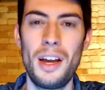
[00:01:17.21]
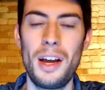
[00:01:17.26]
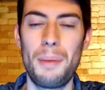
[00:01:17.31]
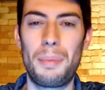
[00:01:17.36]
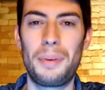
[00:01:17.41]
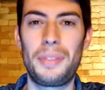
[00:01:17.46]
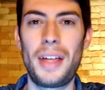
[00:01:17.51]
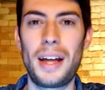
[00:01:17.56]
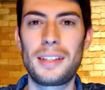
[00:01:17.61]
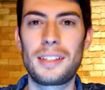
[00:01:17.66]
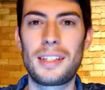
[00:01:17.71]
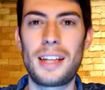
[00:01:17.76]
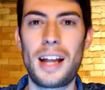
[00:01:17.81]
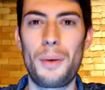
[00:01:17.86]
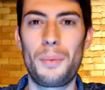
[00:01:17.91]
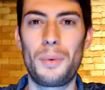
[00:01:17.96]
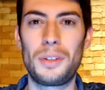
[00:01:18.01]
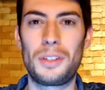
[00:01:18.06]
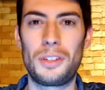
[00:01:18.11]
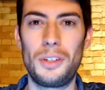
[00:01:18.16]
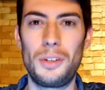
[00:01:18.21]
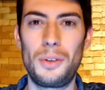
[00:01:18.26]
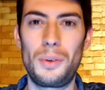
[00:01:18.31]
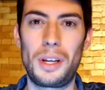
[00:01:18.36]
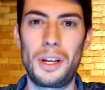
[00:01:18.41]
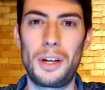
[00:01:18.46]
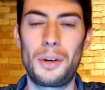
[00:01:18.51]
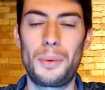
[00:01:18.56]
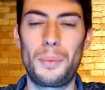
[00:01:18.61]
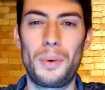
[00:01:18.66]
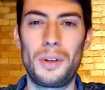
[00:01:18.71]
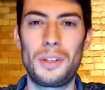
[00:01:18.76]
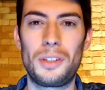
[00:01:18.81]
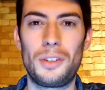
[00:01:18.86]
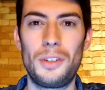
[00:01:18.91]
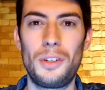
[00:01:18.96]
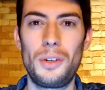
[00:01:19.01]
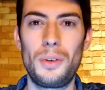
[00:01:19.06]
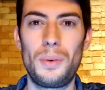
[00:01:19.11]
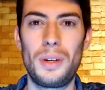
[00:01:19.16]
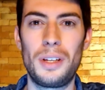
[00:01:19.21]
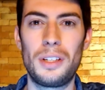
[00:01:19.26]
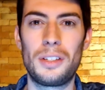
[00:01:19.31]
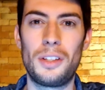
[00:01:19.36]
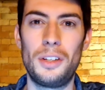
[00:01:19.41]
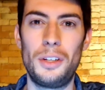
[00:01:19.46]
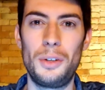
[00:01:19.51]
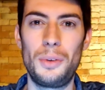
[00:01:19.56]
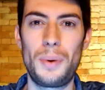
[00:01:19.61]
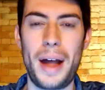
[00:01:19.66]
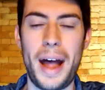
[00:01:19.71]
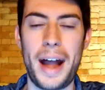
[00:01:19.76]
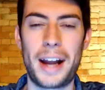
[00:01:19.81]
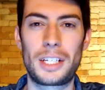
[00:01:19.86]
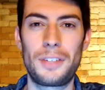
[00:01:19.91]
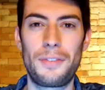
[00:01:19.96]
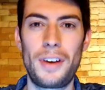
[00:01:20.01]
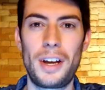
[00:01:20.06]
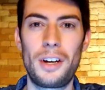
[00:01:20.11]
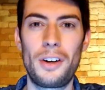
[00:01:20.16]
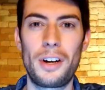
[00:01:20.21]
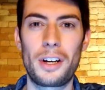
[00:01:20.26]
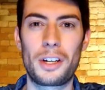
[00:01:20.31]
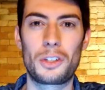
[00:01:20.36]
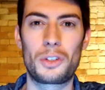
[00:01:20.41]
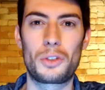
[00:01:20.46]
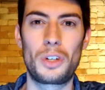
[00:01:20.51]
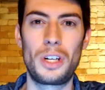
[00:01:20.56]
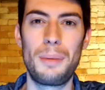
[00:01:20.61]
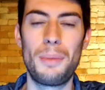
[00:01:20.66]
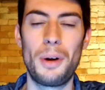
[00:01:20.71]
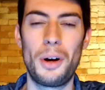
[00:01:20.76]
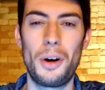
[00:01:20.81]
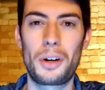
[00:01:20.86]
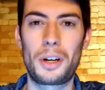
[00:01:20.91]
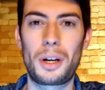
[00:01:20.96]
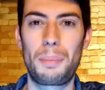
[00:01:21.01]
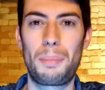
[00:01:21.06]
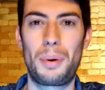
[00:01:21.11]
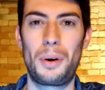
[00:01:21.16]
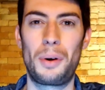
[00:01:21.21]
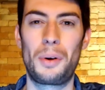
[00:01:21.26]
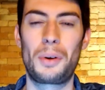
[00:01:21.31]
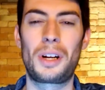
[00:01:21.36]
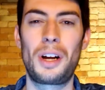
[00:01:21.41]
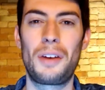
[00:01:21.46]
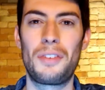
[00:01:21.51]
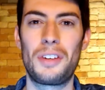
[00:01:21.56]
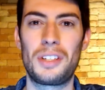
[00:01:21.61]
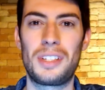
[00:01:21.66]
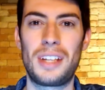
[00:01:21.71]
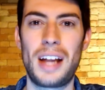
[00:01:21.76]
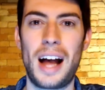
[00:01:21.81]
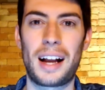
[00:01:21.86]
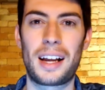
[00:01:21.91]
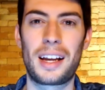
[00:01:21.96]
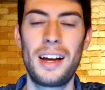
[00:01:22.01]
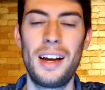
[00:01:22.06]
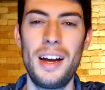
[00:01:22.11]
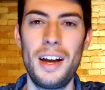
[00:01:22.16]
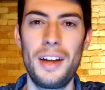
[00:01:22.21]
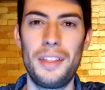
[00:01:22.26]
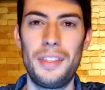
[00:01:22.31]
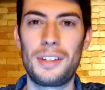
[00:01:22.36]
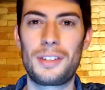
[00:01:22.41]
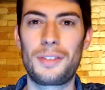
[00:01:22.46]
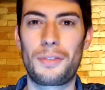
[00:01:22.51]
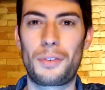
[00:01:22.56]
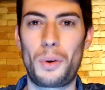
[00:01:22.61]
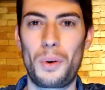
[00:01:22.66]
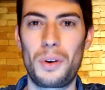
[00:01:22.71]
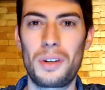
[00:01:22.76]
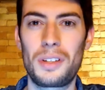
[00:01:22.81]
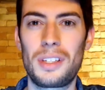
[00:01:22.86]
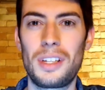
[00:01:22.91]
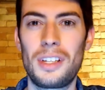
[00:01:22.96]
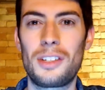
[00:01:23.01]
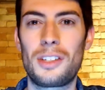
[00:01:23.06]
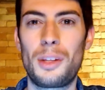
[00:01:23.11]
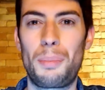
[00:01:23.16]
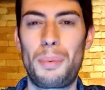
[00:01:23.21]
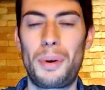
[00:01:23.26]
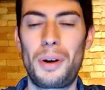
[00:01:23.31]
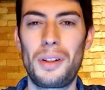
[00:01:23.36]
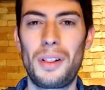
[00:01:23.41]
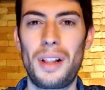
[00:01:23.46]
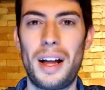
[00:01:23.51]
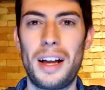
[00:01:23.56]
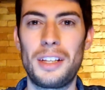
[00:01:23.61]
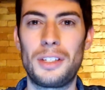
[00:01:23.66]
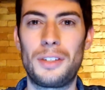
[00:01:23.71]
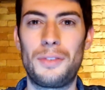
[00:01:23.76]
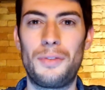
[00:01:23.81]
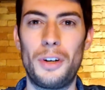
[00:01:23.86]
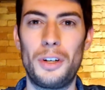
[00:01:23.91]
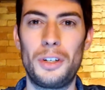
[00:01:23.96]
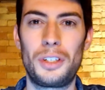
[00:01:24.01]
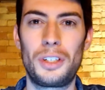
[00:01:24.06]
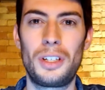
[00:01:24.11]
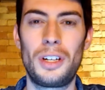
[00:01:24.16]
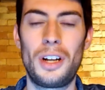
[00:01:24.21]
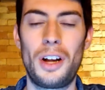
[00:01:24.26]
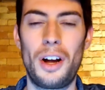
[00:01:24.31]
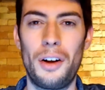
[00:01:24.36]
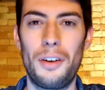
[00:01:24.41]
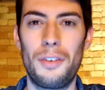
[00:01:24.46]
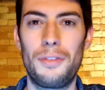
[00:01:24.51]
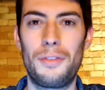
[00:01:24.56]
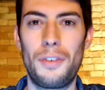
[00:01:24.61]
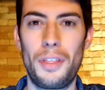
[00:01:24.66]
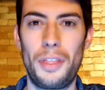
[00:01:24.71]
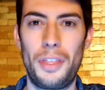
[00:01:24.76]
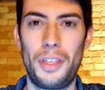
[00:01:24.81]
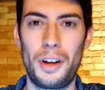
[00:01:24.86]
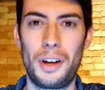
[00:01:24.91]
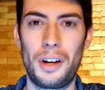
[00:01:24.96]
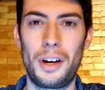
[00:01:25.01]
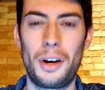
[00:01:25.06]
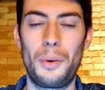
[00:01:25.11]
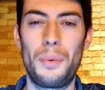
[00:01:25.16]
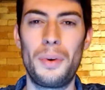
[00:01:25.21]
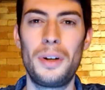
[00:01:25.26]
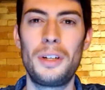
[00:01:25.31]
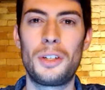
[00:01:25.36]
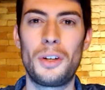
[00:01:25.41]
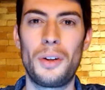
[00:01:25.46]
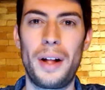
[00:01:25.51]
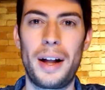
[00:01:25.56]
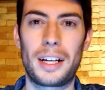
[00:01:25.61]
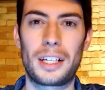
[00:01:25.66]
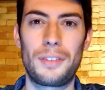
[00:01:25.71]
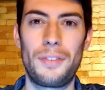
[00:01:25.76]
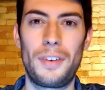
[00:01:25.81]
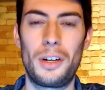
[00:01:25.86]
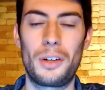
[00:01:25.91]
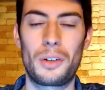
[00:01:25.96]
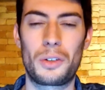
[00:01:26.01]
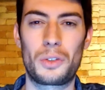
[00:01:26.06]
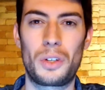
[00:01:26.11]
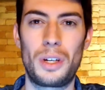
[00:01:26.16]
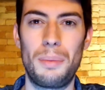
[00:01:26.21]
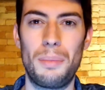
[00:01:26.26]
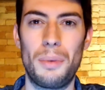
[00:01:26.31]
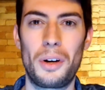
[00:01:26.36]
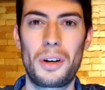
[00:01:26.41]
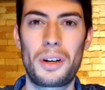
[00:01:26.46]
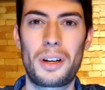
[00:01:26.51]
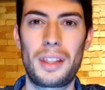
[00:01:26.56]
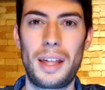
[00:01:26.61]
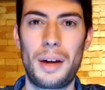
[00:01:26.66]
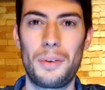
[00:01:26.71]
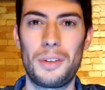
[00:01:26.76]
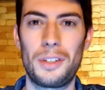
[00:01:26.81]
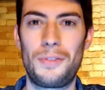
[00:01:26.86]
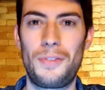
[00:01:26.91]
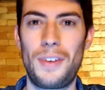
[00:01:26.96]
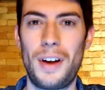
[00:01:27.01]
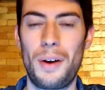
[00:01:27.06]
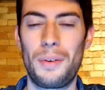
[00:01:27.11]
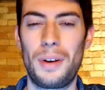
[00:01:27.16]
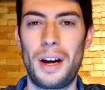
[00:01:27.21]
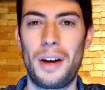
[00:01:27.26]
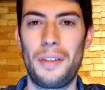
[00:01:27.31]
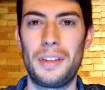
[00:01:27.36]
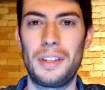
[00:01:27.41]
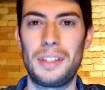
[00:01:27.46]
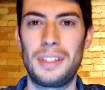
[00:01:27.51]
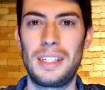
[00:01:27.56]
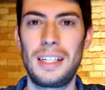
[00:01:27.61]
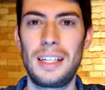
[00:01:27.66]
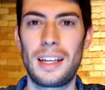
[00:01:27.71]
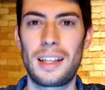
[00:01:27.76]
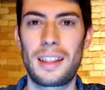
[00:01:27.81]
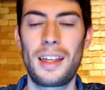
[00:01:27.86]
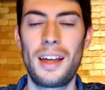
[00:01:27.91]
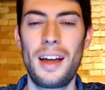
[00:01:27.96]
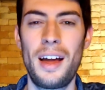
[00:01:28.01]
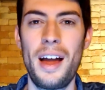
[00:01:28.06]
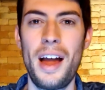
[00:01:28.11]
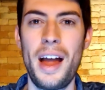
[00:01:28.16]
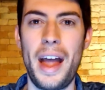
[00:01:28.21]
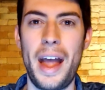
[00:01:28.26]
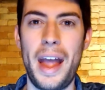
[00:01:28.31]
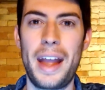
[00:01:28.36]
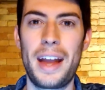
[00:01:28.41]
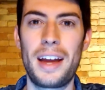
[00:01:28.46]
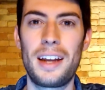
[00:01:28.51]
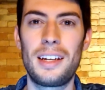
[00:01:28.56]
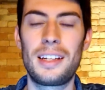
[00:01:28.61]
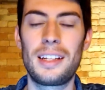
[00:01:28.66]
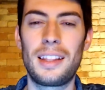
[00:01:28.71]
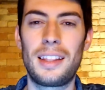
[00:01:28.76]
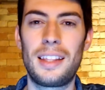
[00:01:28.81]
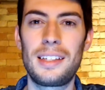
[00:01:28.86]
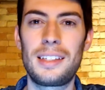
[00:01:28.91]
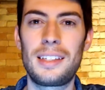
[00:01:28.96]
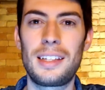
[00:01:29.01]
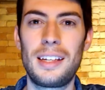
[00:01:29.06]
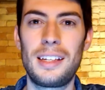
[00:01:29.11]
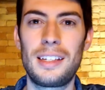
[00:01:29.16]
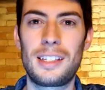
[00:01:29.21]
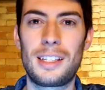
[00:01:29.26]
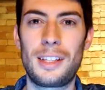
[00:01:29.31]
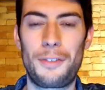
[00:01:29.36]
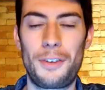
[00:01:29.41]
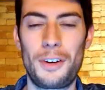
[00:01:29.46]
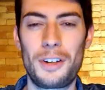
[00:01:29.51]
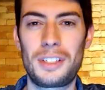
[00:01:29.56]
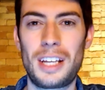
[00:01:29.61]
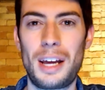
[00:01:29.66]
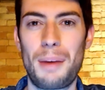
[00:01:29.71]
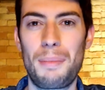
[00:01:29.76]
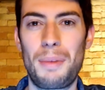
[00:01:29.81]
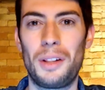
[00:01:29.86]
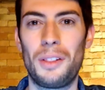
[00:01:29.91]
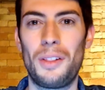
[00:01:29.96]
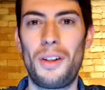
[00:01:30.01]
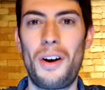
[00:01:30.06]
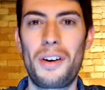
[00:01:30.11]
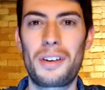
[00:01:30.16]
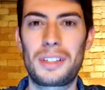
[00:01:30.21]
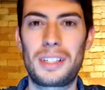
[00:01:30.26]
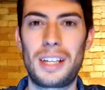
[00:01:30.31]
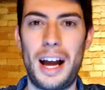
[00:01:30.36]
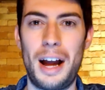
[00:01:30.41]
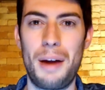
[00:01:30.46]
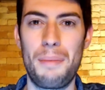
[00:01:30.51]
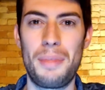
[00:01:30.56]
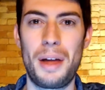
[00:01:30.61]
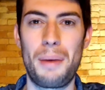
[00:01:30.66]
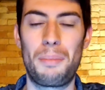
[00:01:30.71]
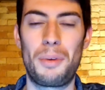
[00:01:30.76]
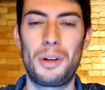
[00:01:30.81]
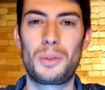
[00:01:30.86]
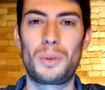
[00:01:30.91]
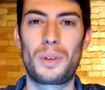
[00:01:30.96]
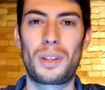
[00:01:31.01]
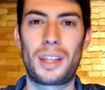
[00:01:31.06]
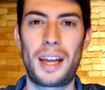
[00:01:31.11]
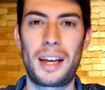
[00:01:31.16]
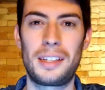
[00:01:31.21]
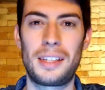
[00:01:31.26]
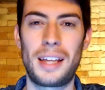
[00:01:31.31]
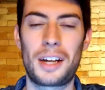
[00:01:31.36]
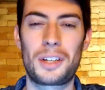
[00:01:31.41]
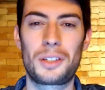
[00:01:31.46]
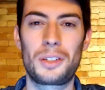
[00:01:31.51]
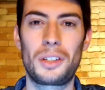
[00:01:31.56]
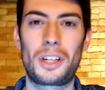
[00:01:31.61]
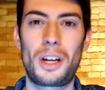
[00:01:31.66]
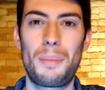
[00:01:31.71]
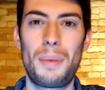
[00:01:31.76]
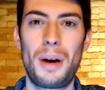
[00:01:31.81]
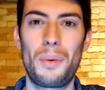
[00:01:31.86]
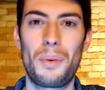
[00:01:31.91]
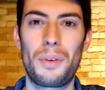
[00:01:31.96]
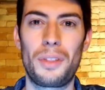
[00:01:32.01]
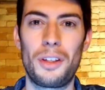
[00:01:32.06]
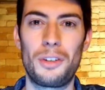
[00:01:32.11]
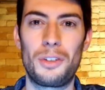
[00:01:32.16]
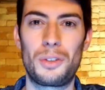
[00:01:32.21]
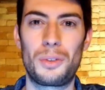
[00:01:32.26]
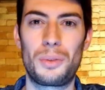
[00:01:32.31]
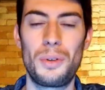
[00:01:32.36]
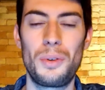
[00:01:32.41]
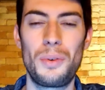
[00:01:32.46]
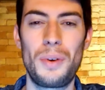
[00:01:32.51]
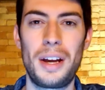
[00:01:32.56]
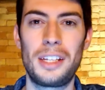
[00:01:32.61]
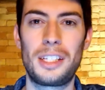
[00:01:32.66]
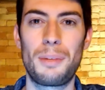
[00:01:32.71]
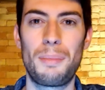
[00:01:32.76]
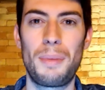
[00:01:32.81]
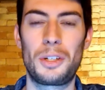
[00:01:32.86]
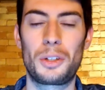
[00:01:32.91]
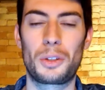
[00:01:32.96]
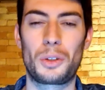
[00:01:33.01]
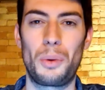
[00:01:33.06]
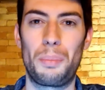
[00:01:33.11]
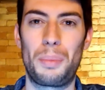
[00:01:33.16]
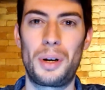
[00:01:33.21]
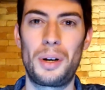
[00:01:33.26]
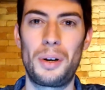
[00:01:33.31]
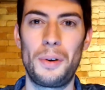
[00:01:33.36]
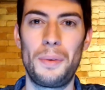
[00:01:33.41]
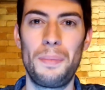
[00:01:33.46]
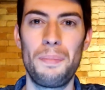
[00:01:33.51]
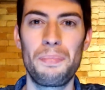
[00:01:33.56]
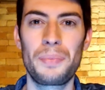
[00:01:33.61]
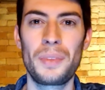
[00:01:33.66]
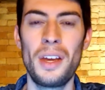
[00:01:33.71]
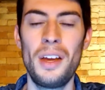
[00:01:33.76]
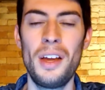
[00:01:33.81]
But that's not what's new here. What's new is the new Activator Extreme Hook Pearl cover stock. This, of course, is the pearlized version of the original Activator Extreme Hook that was found on the Zenith, and this is the first time in a long time that Brunswick has actually come out with a true asymmetrical pearl.